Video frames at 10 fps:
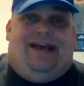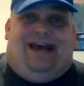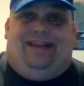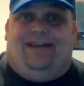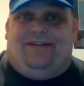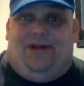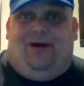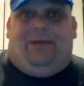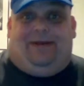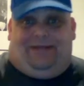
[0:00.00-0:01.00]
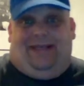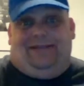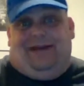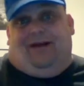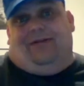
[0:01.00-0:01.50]
I think is now about
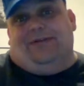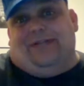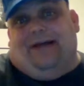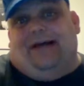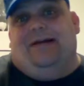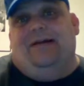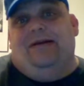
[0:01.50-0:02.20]
$10.